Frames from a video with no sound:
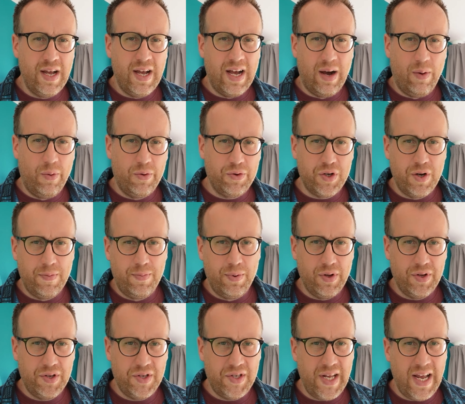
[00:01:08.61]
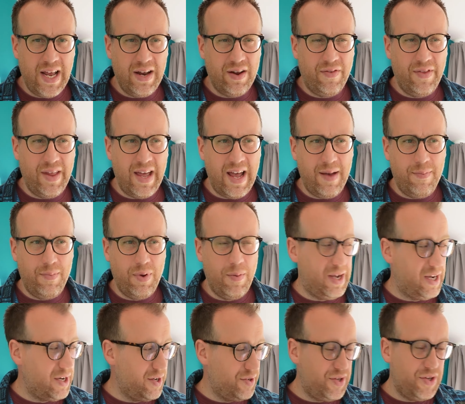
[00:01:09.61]
I was going to put a stain on there, but
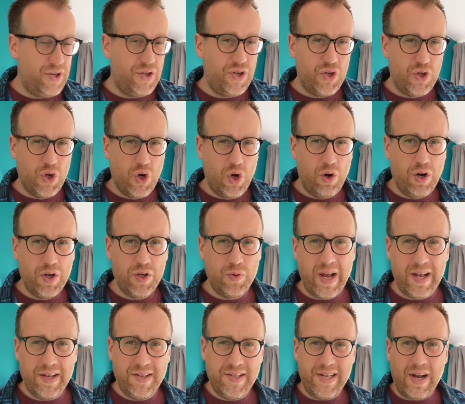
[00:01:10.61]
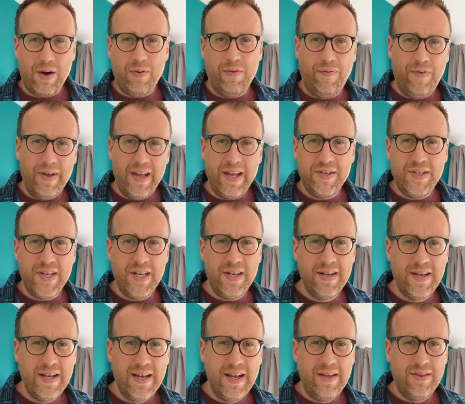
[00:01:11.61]
because we are south facing
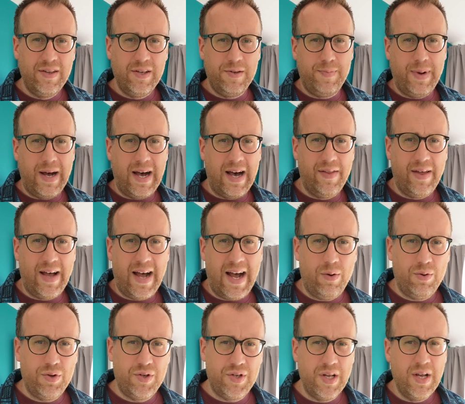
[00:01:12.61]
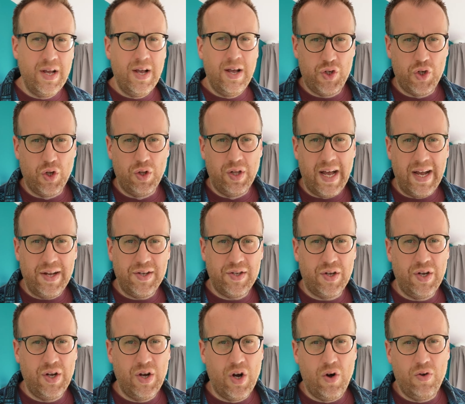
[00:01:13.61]
this part of the house, sunlight's
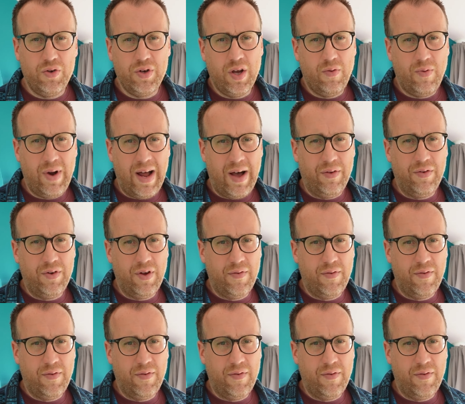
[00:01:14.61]
on it all year round.